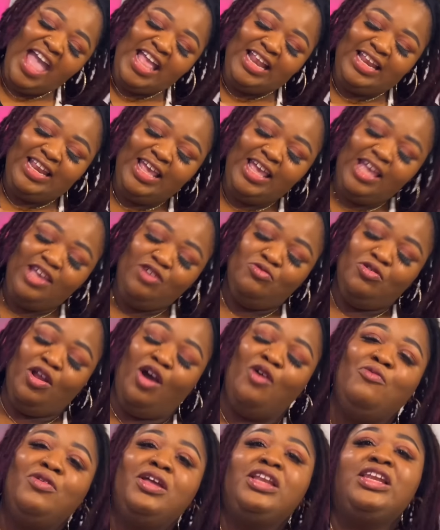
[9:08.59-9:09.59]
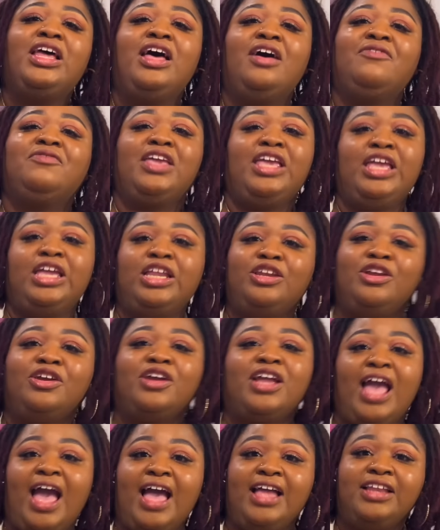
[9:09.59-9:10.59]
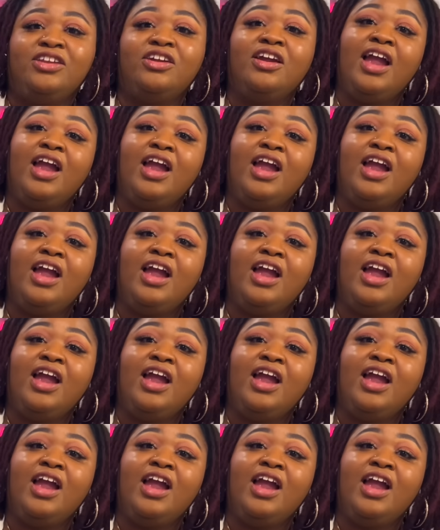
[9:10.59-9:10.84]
Then, you know, we love Kinder, Kinder.